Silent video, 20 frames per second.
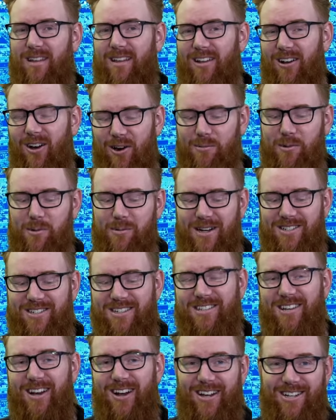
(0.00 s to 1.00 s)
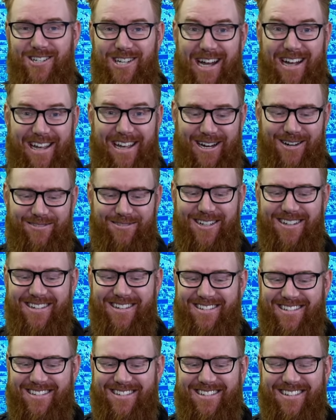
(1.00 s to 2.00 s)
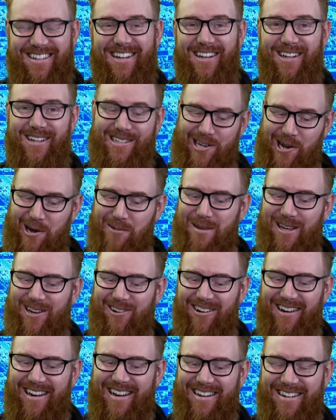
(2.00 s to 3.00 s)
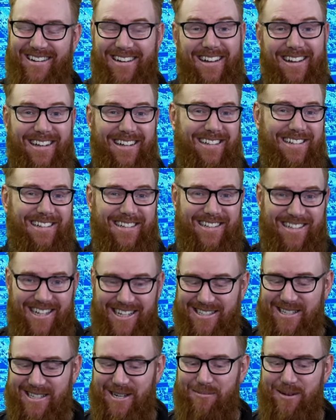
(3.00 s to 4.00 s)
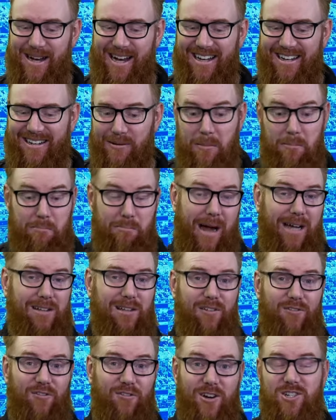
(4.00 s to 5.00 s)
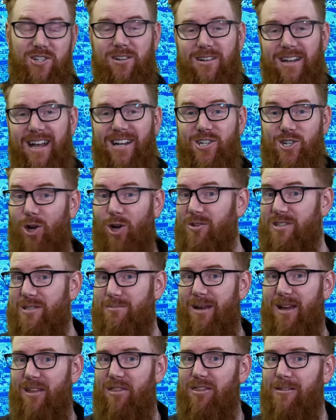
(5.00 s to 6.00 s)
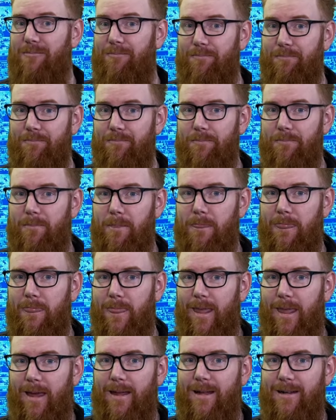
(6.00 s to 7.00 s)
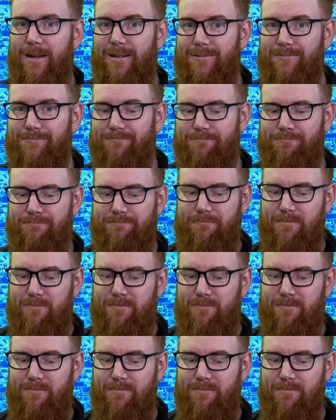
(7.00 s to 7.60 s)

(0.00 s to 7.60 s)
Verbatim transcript: honorable mentions go to Jack Ginnivan, Toby Greene, Dusty Martin, Bayley Fritsch, and Joel Smith. You can't take any of them. No love